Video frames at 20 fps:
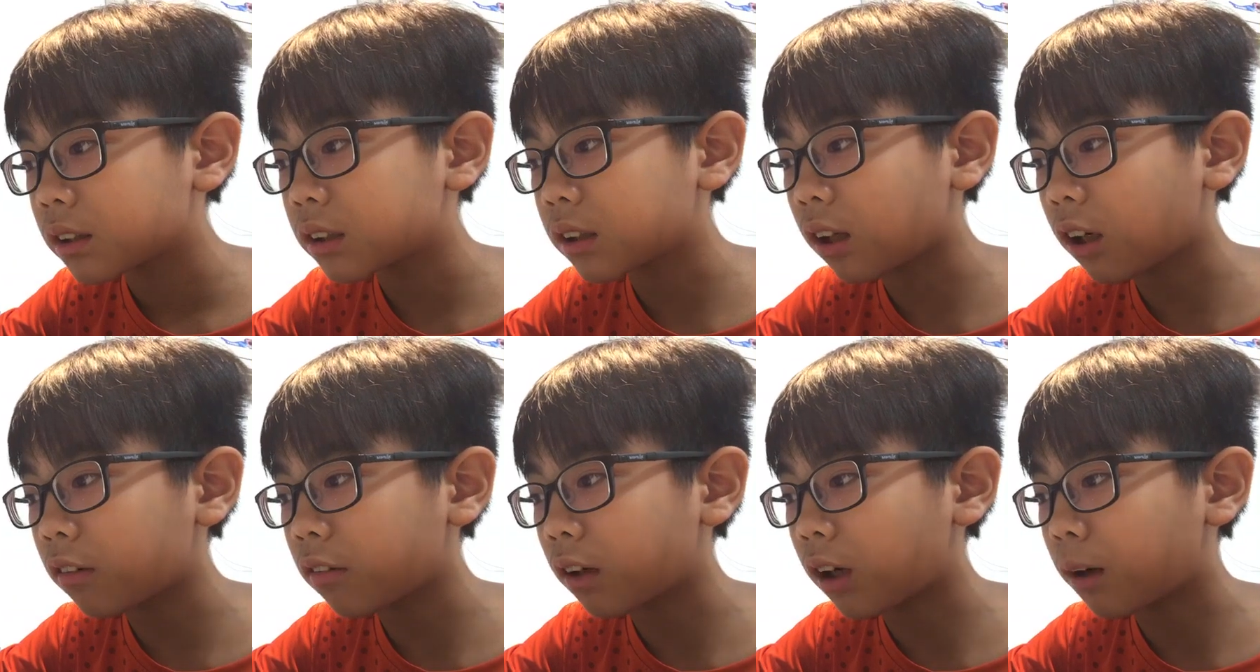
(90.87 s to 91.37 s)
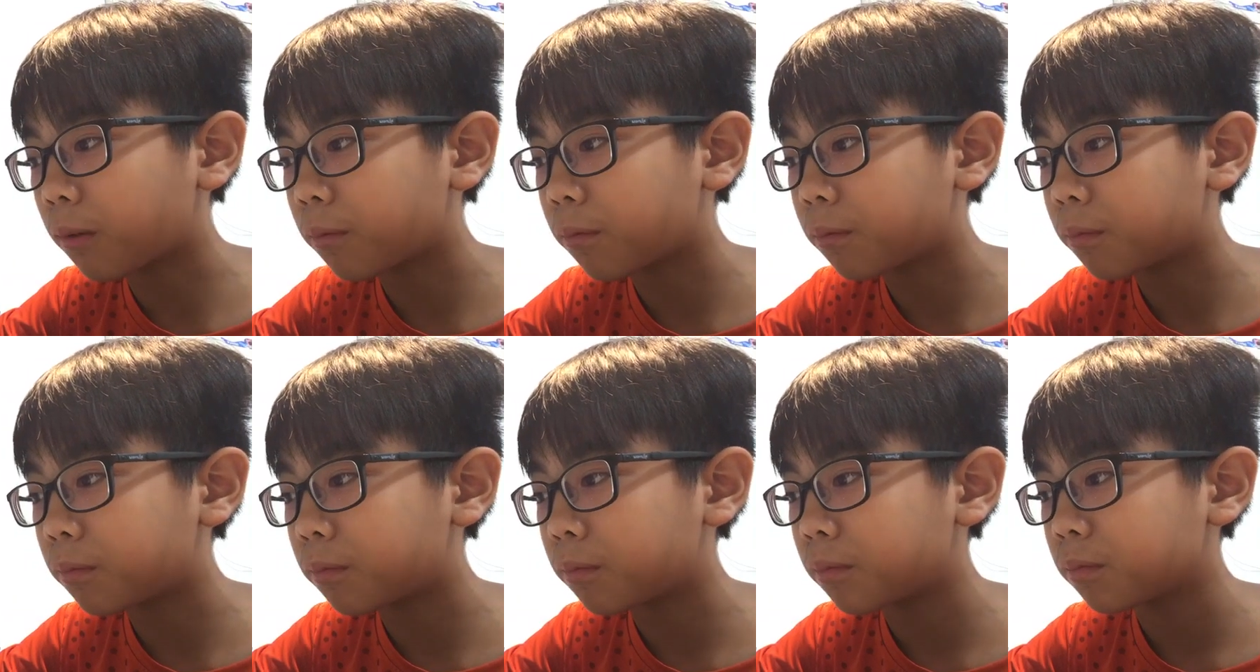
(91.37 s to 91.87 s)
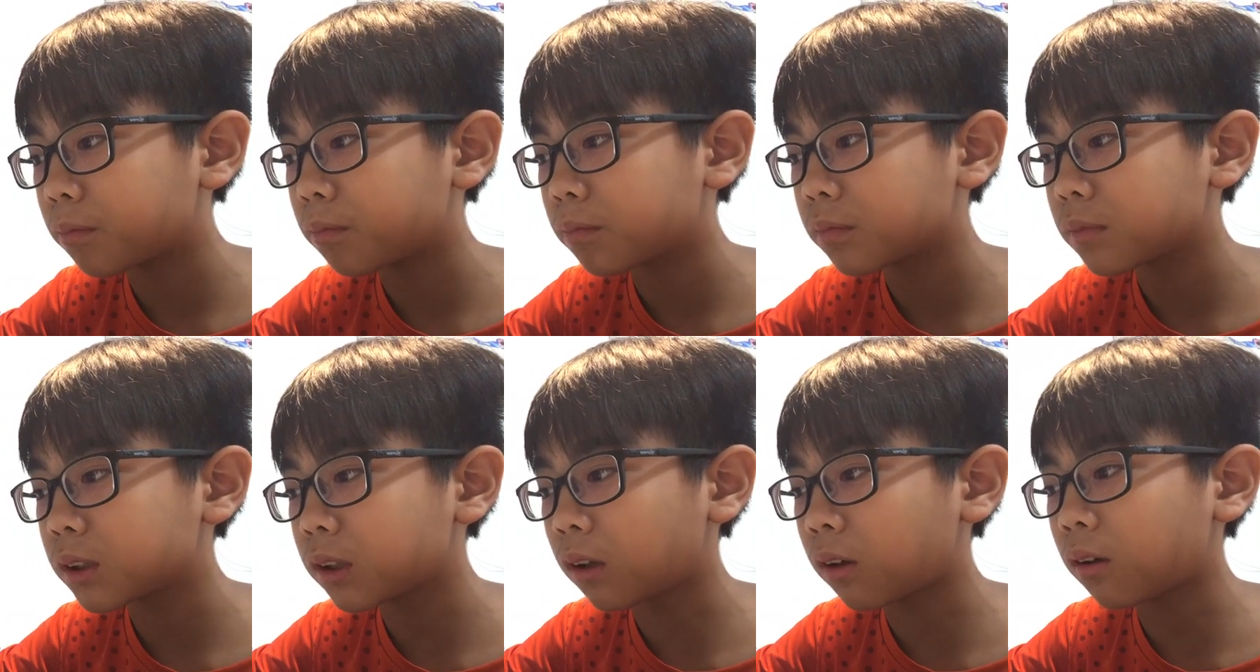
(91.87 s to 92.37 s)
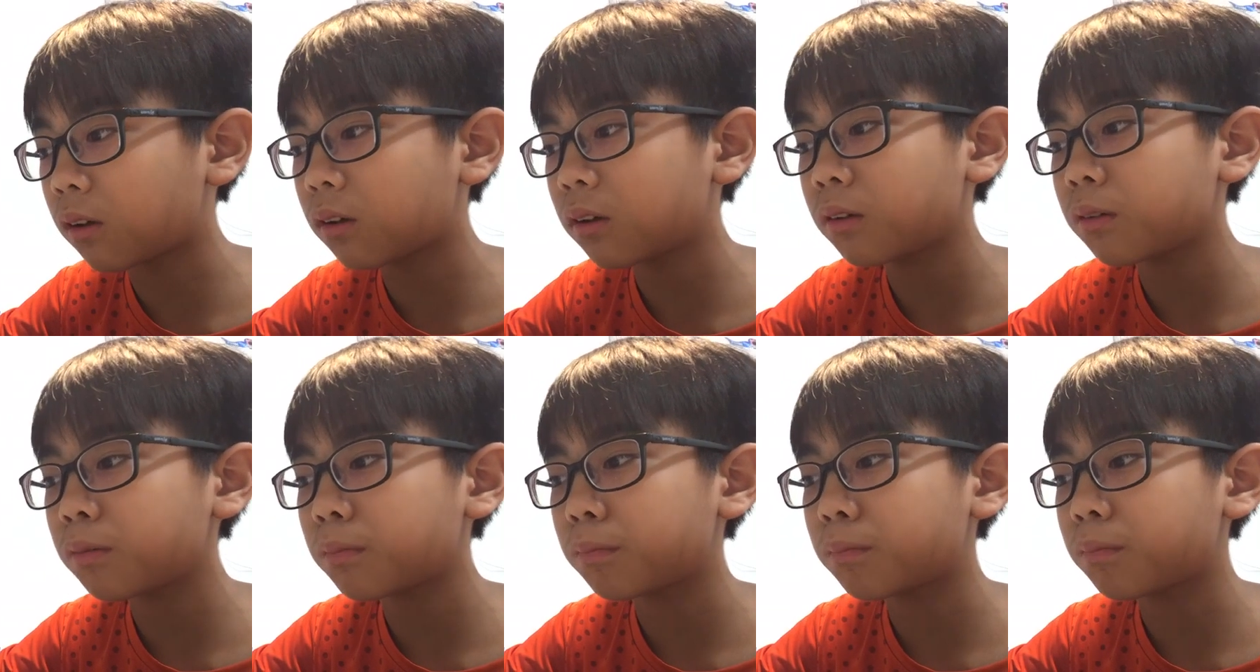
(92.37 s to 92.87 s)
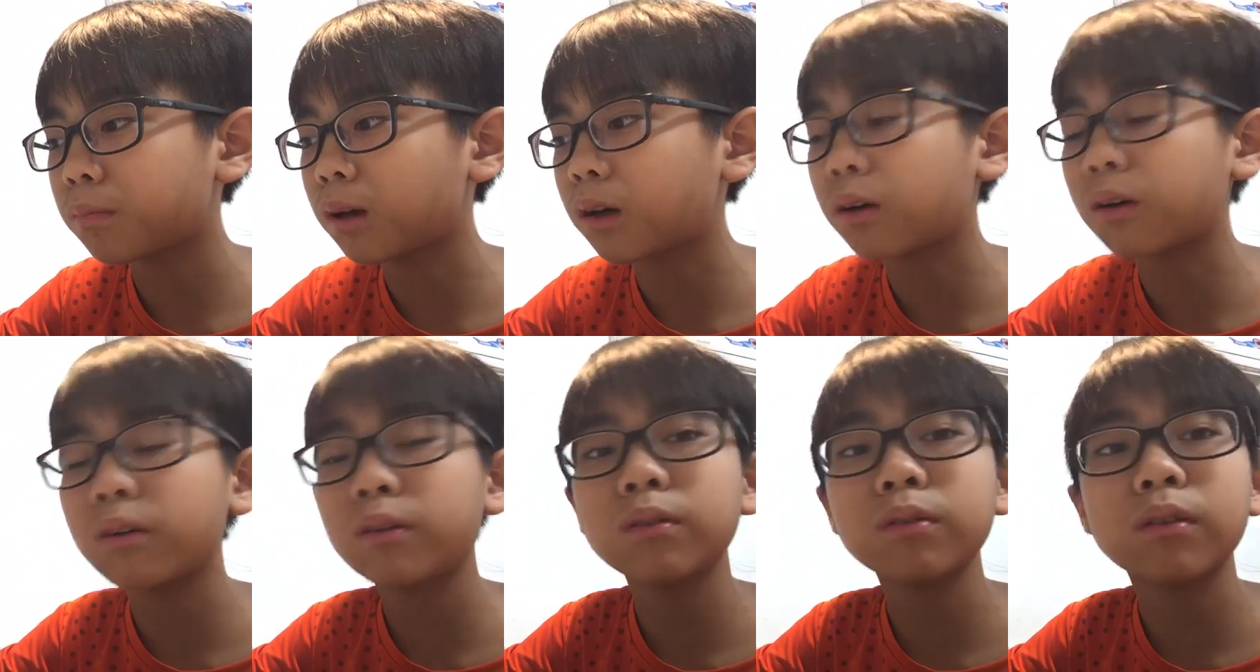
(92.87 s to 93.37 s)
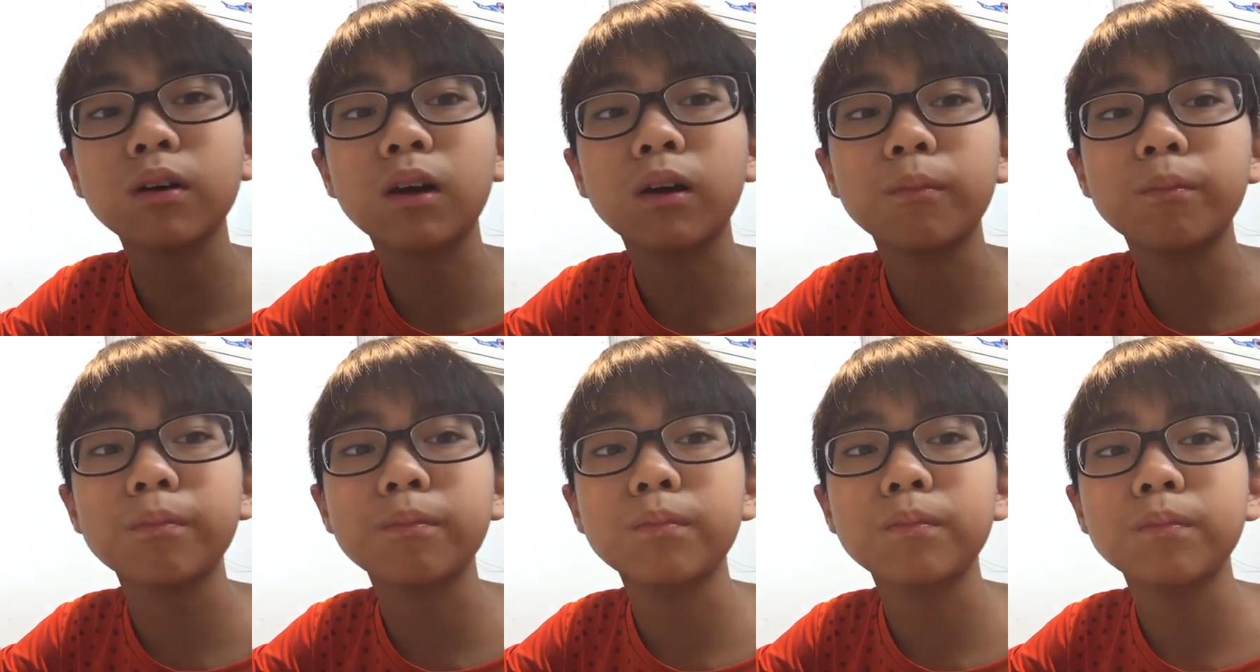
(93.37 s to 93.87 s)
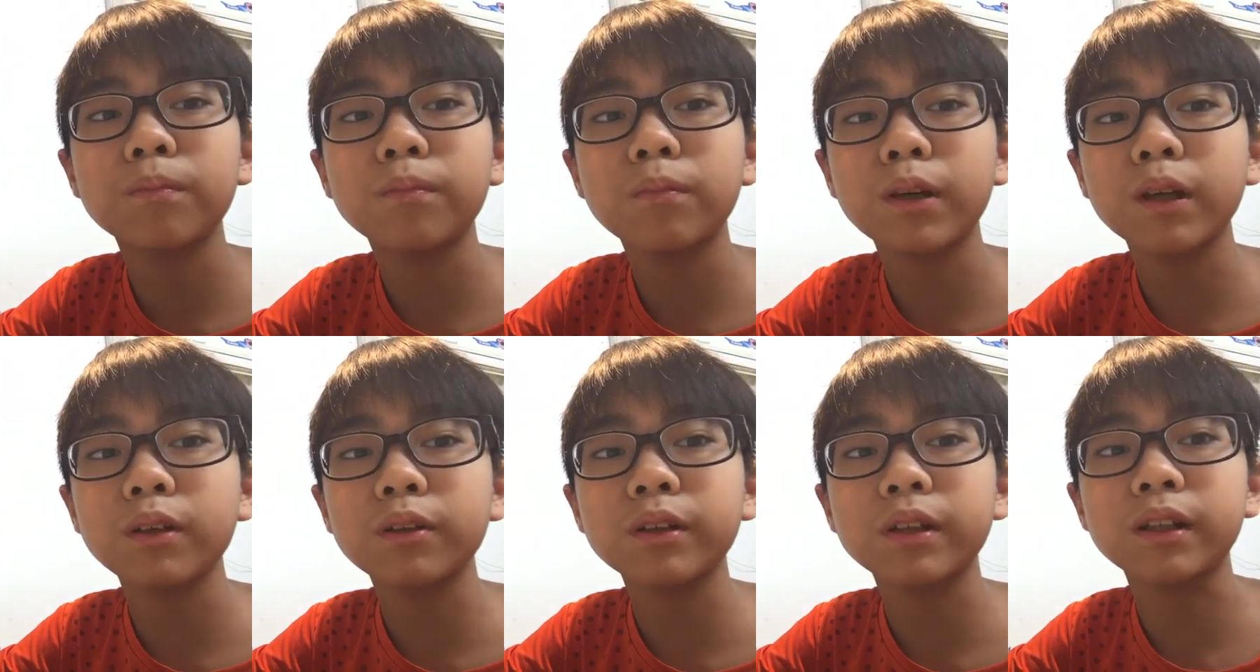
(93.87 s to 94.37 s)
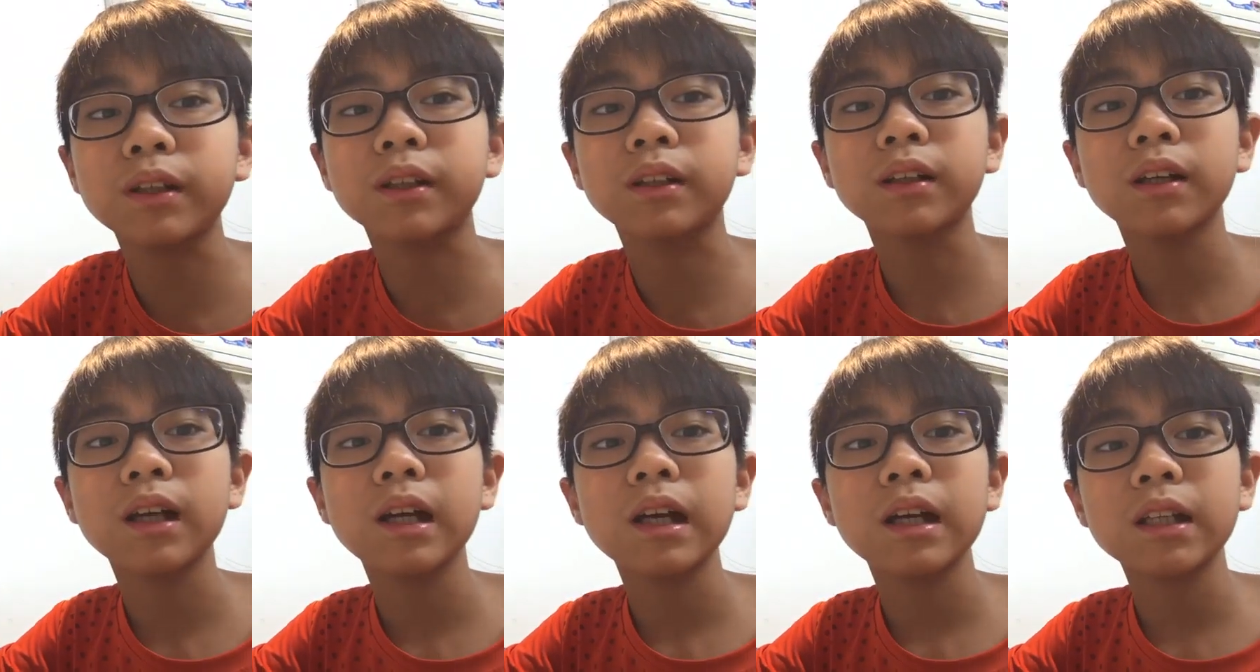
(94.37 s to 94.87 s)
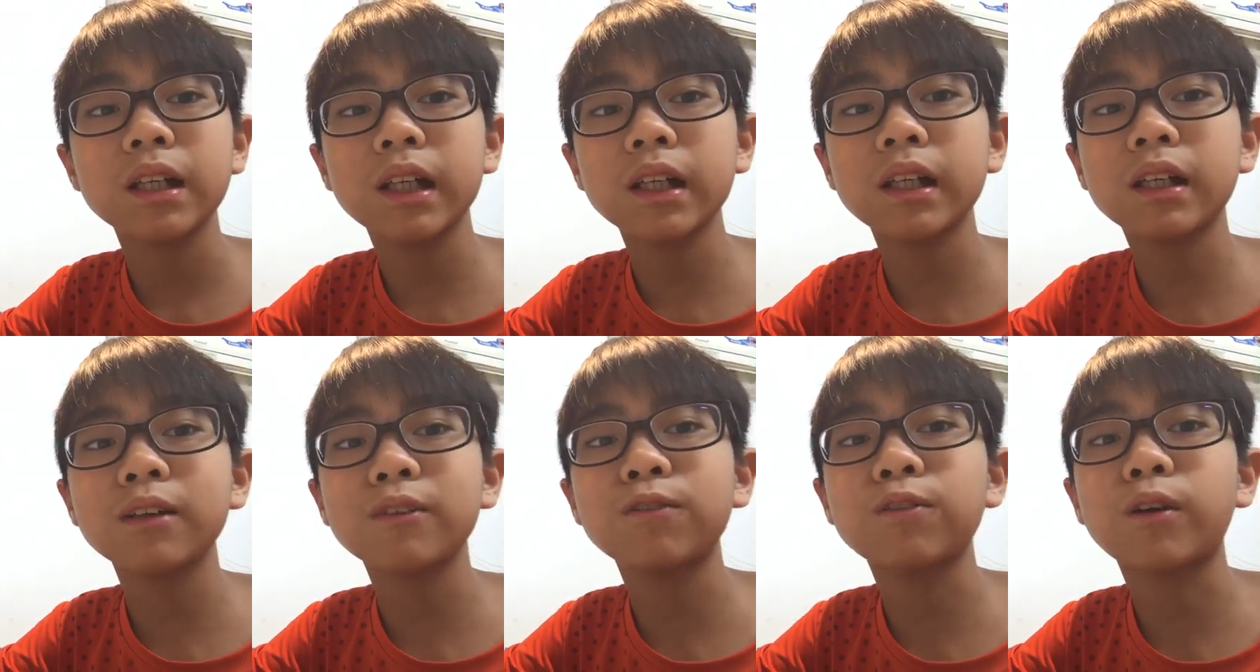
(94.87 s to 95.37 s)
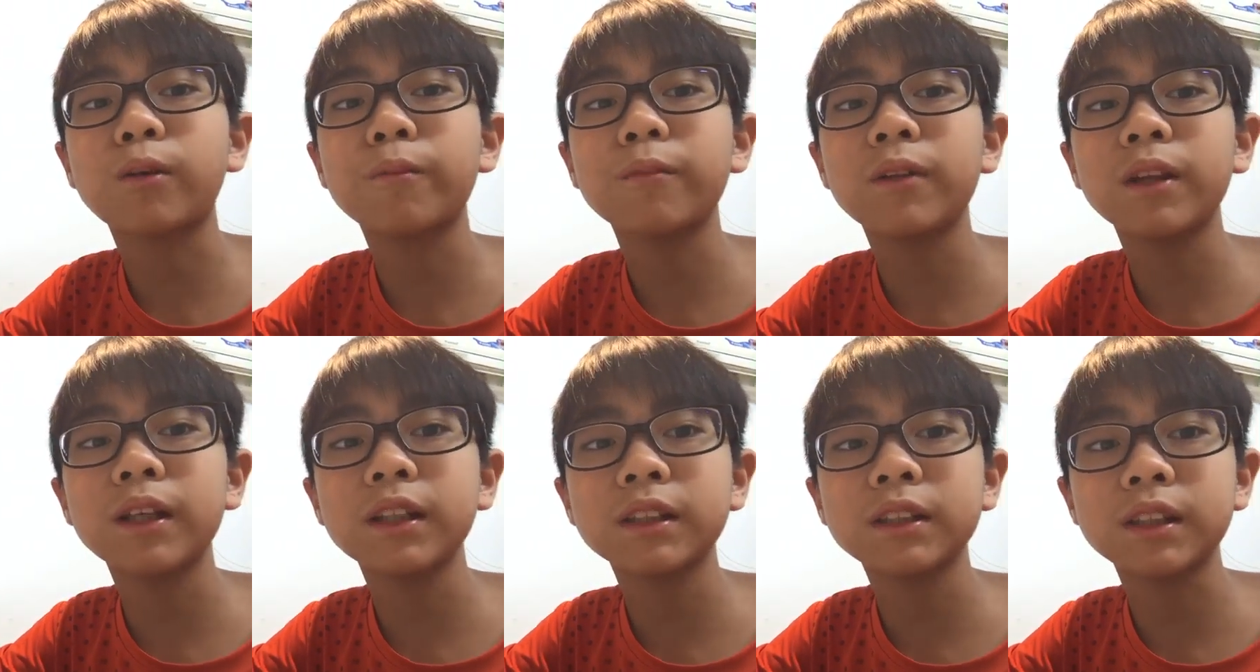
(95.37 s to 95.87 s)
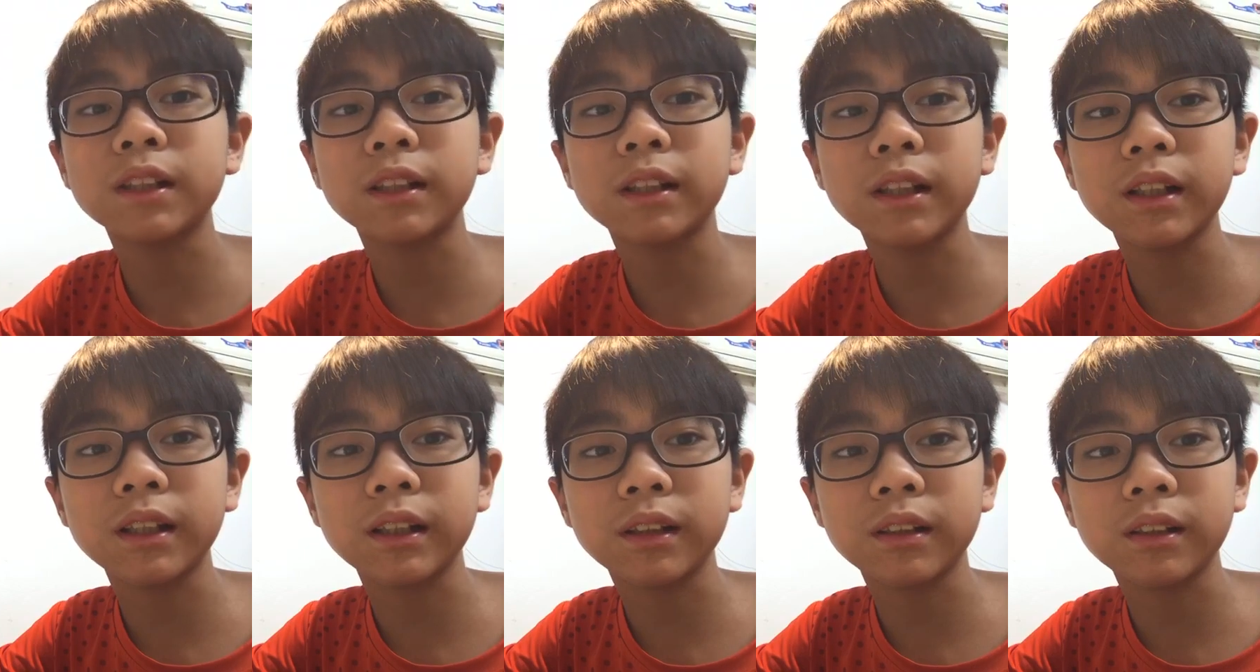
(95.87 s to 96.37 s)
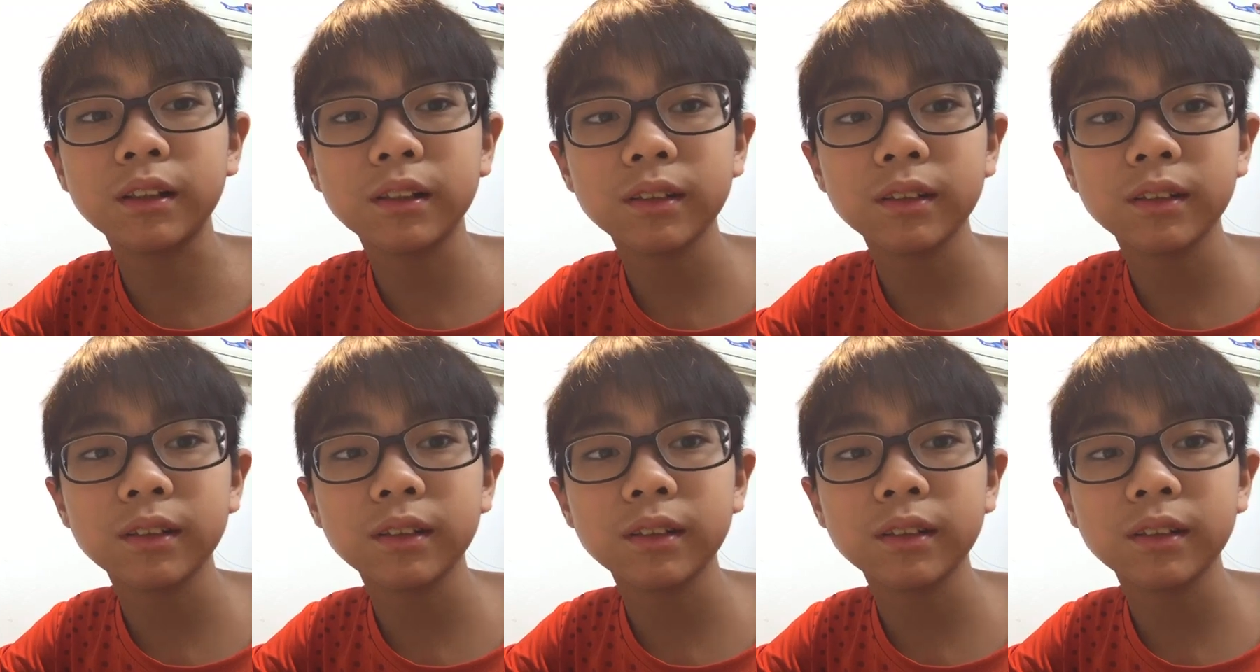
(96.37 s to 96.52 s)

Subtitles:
top of building. Thank you for listening.